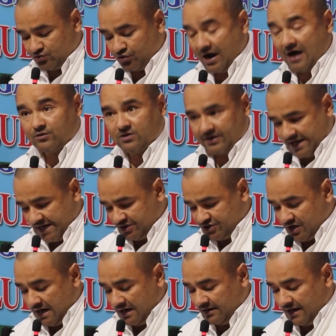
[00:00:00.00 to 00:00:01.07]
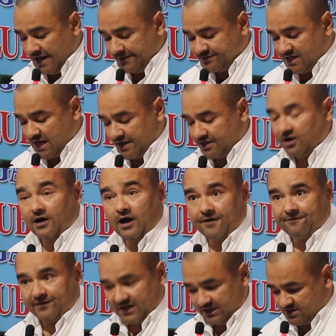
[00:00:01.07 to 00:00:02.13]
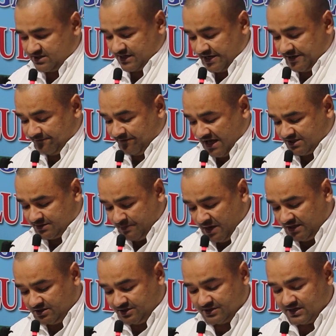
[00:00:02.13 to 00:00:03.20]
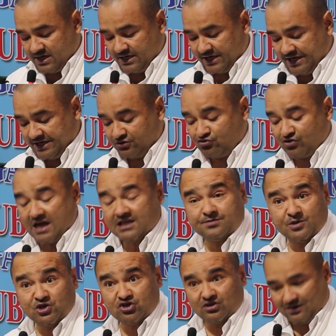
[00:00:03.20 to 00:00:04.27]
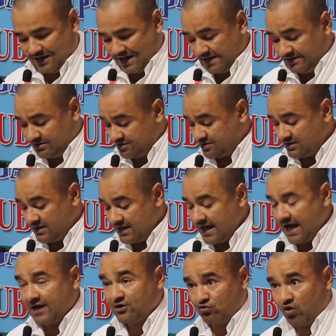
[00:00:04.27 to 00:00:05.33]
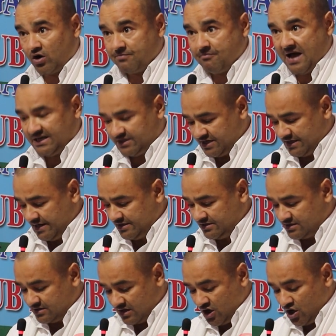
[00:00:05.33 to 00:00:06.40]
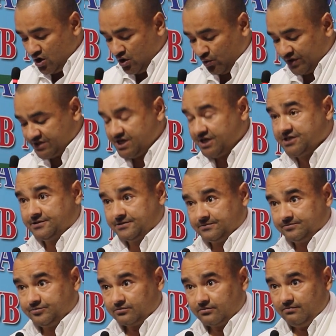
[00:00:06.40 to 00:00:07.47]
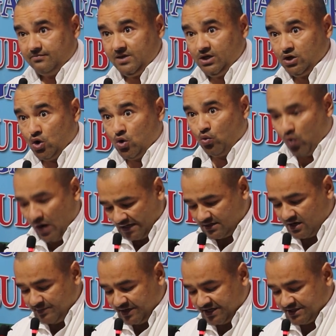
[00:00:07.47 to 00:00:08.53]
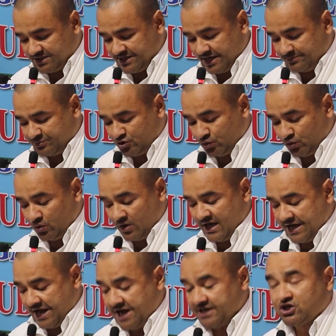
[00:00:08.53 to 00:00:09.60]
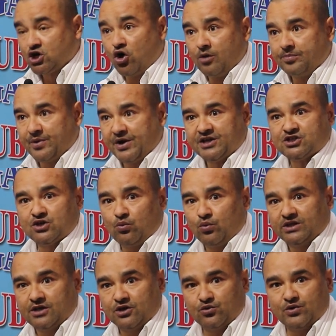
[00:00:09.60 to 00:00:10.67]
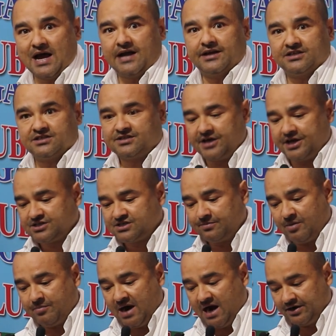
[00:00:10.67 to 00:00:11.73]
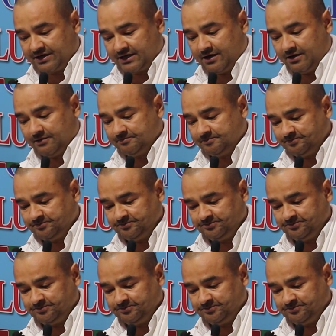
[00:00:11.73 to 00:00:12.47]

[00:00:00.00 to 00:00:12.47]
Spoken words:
throughout the entire life cycle of its investments in transmission lines and road maintenance, which is welcoming state to aid cooperation with the United States of America.